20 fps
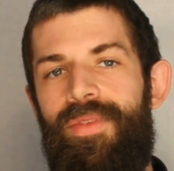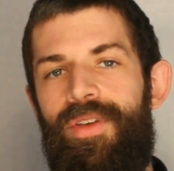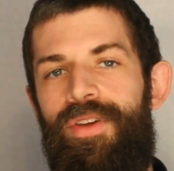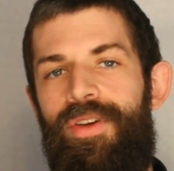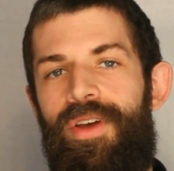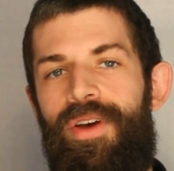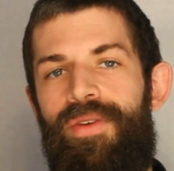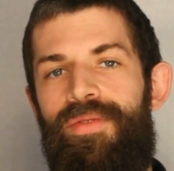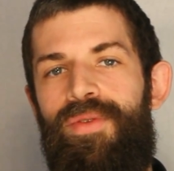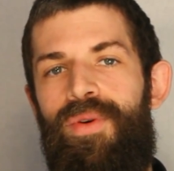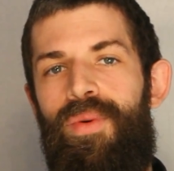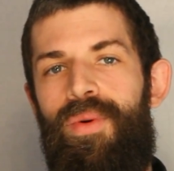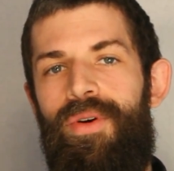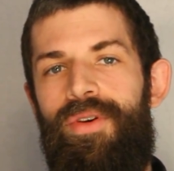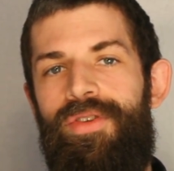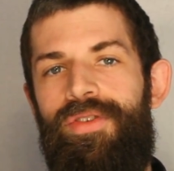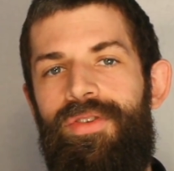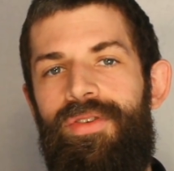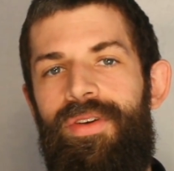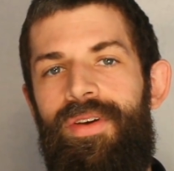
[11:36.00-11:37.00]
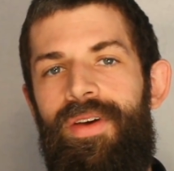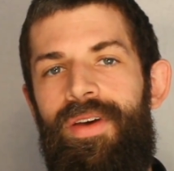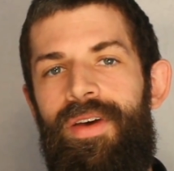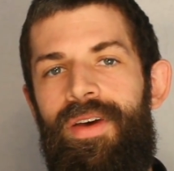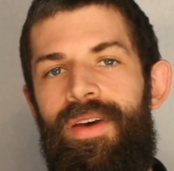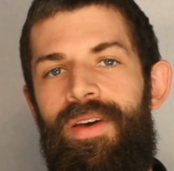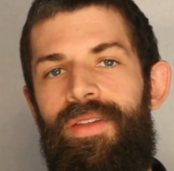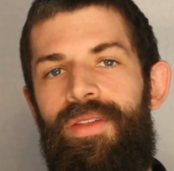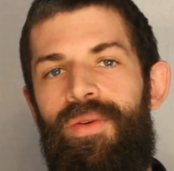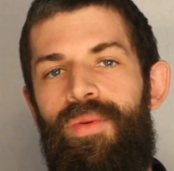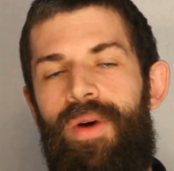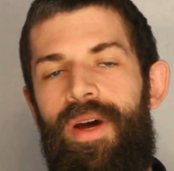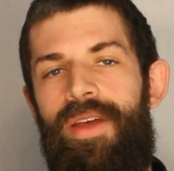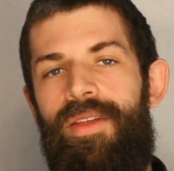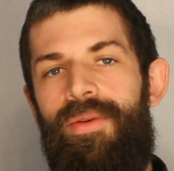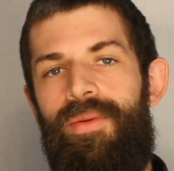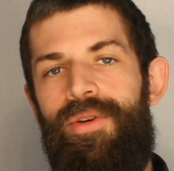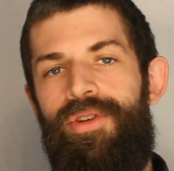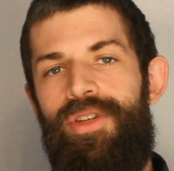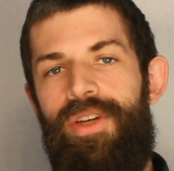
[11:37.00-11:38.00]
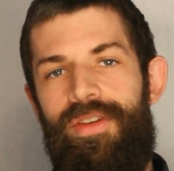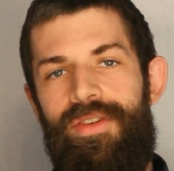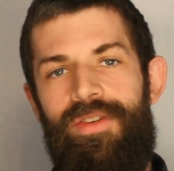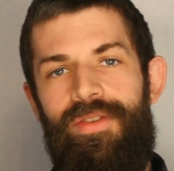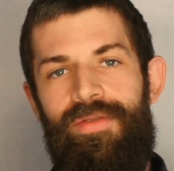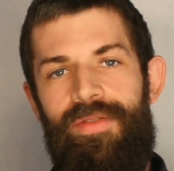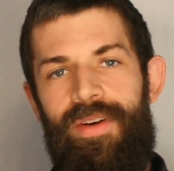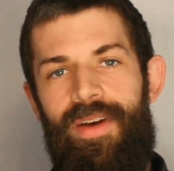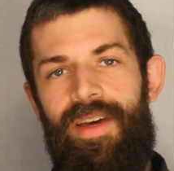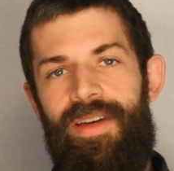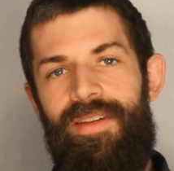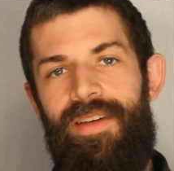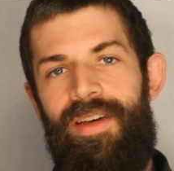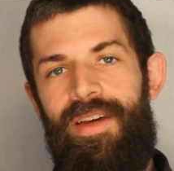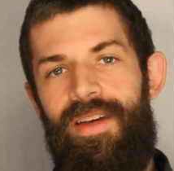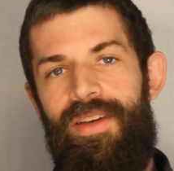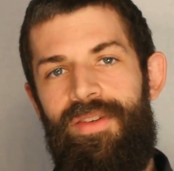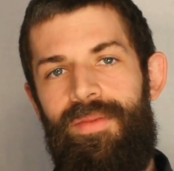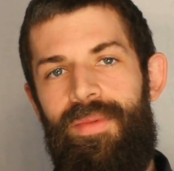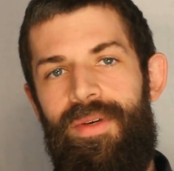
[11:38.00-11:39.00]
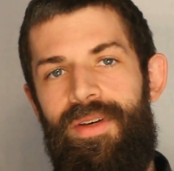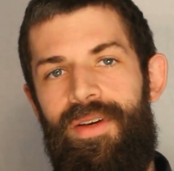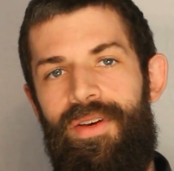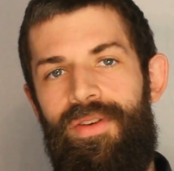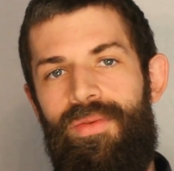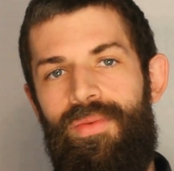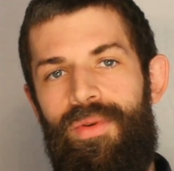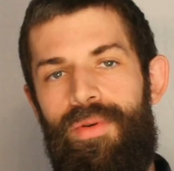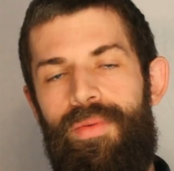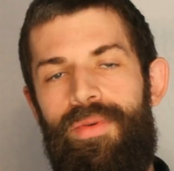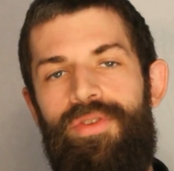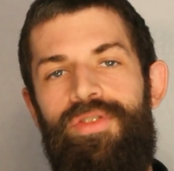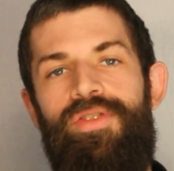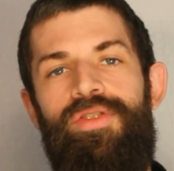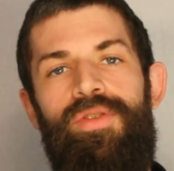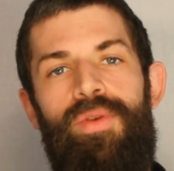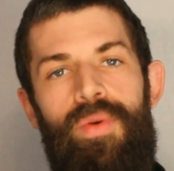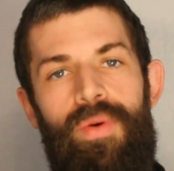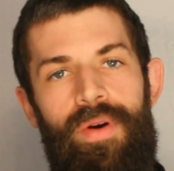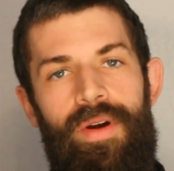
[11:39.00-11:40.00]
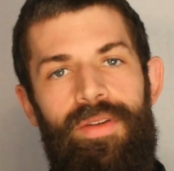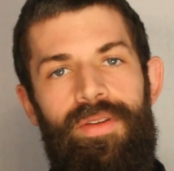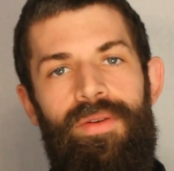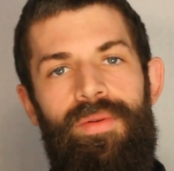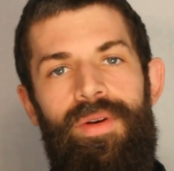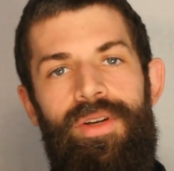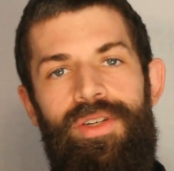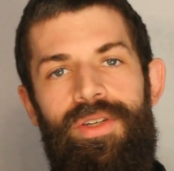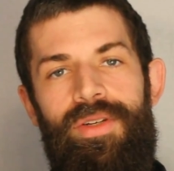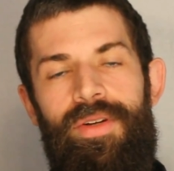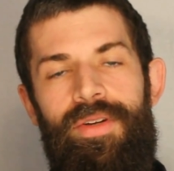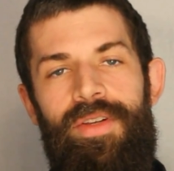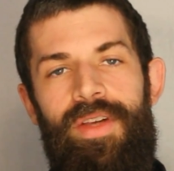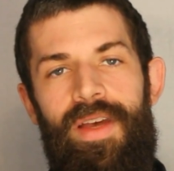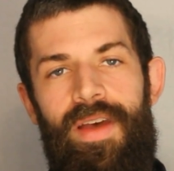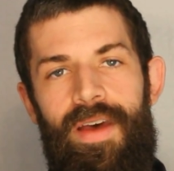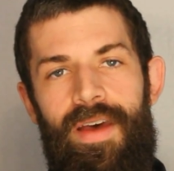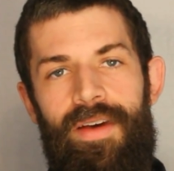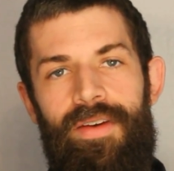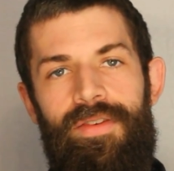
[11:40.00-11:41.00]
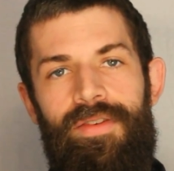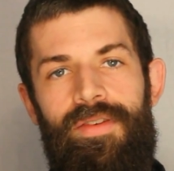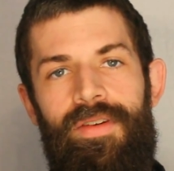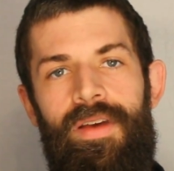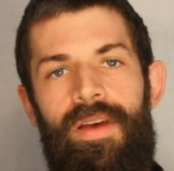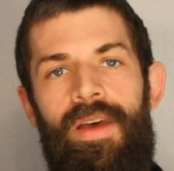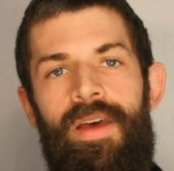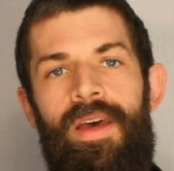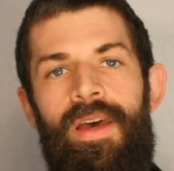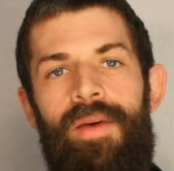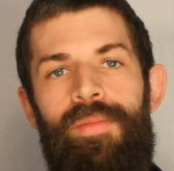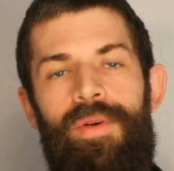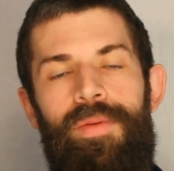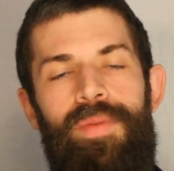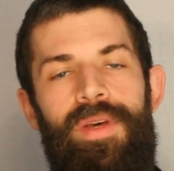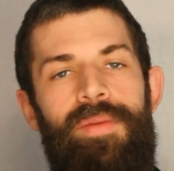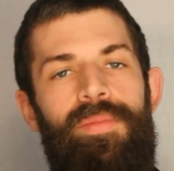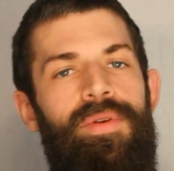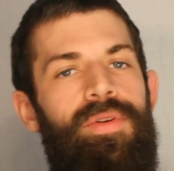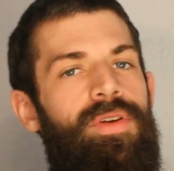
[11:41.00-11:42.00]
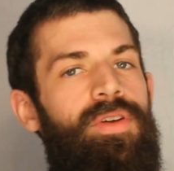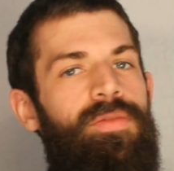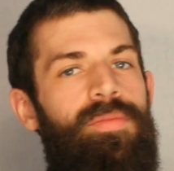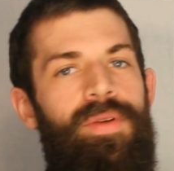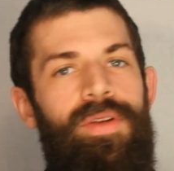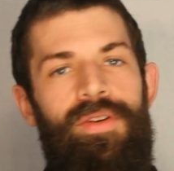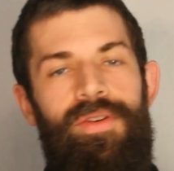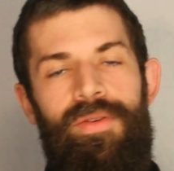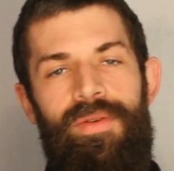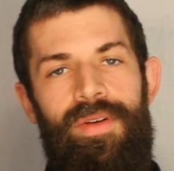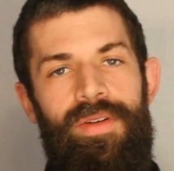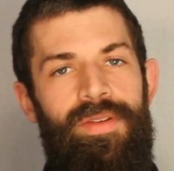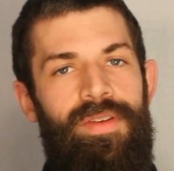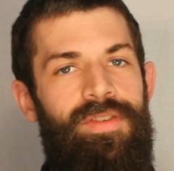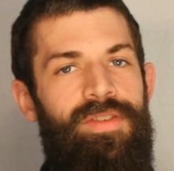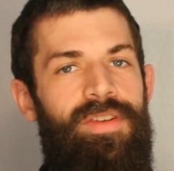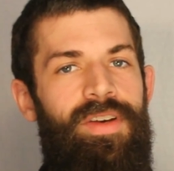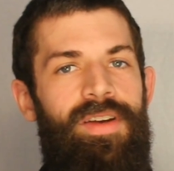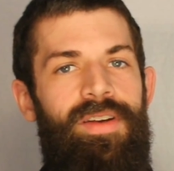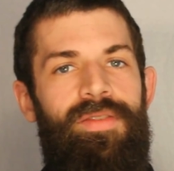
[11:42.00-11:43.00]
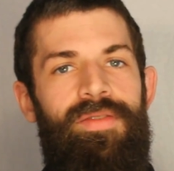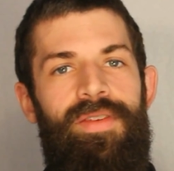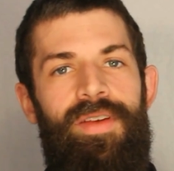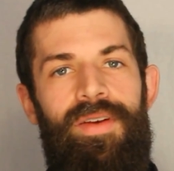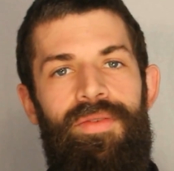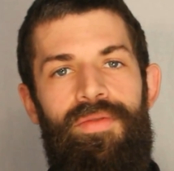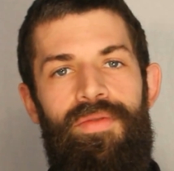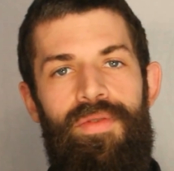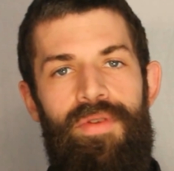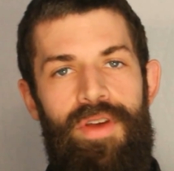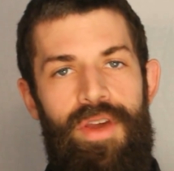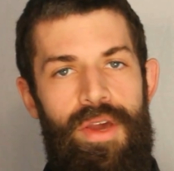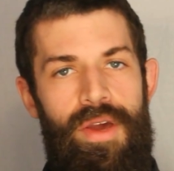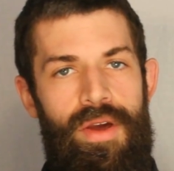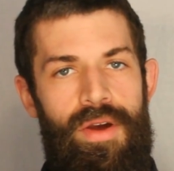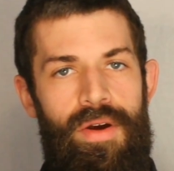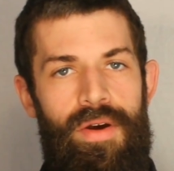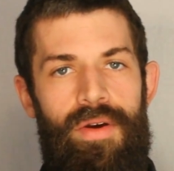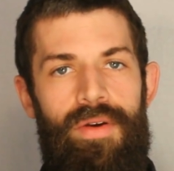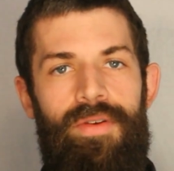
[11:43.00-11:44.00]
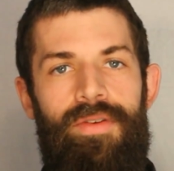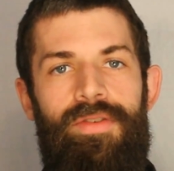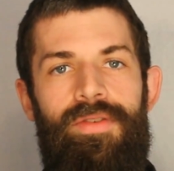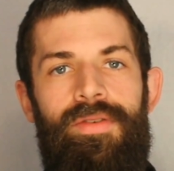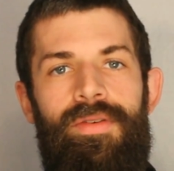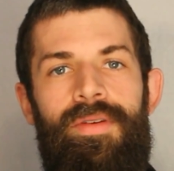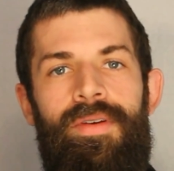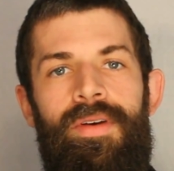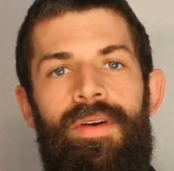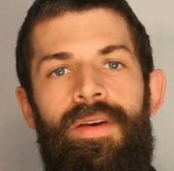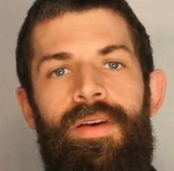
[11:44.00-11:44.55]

Now, of course, the way that we're justifying that is because we're restoring the original text. But people have been doing this kind of thing for years.